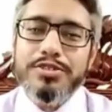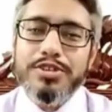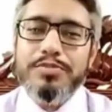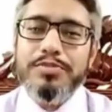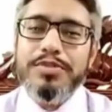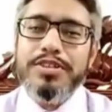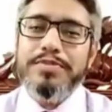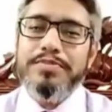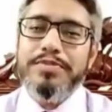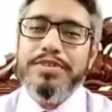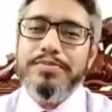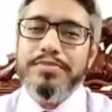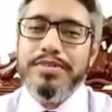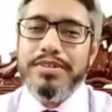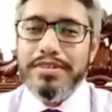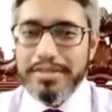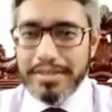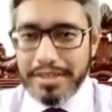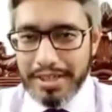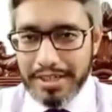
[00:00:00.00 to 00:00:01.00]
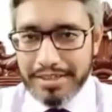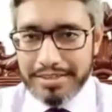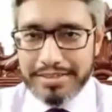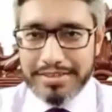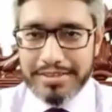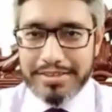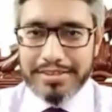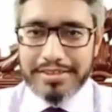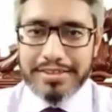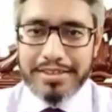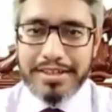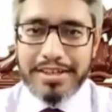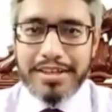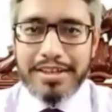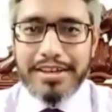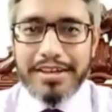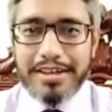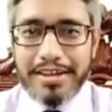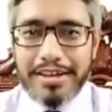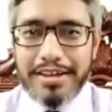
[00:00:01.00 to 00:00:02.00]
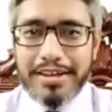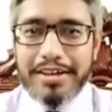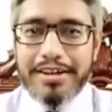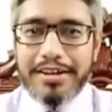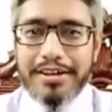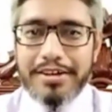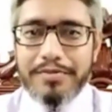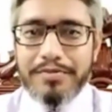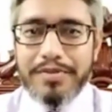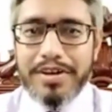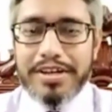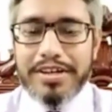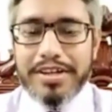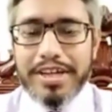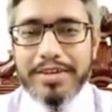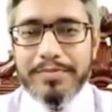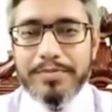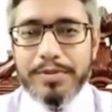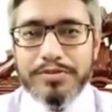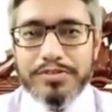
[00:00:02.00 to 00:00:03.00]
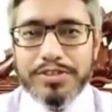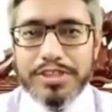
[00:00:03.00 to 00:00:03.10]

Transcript: Normally people ask what type of